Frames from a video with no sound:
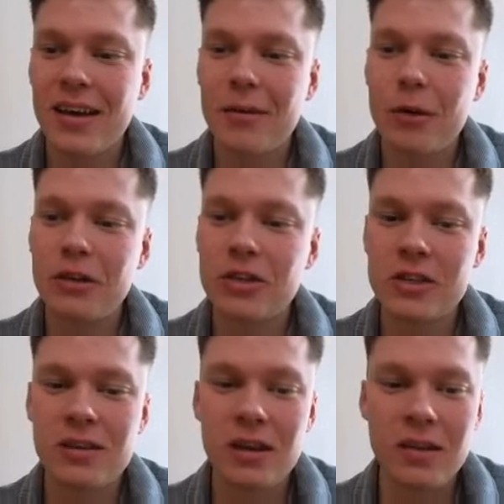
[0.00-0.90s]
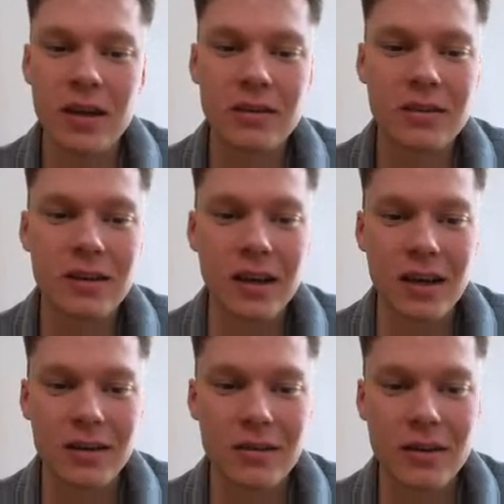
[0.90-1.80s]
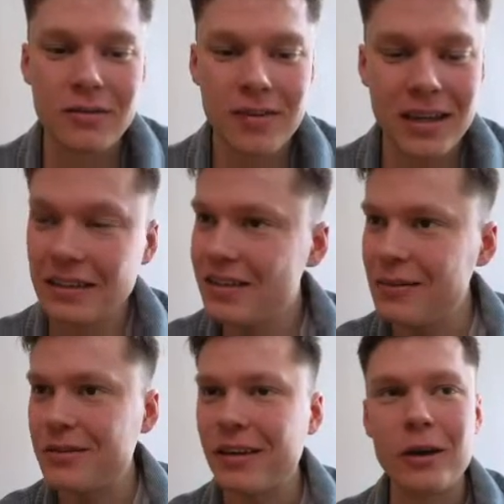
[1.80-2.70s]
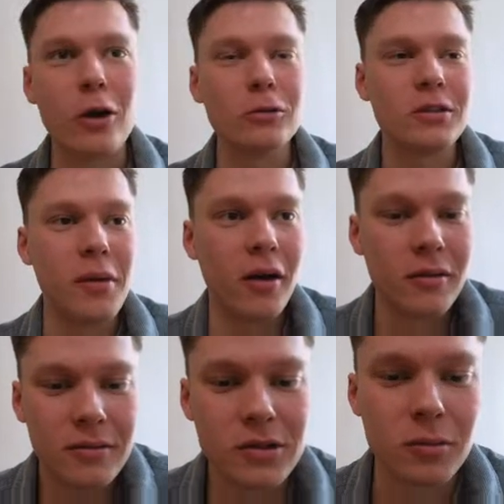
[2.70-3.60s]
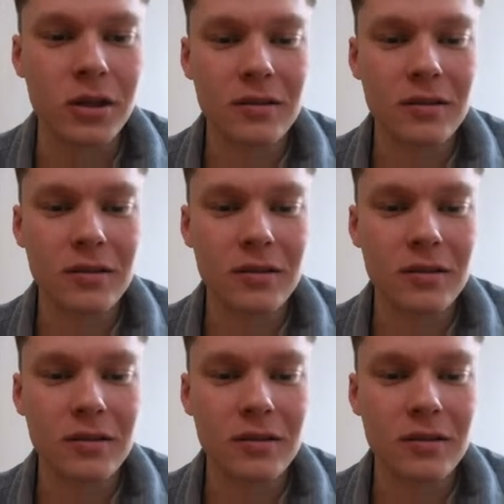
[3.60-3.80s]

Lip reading: Which is that that seems like a code smell to me.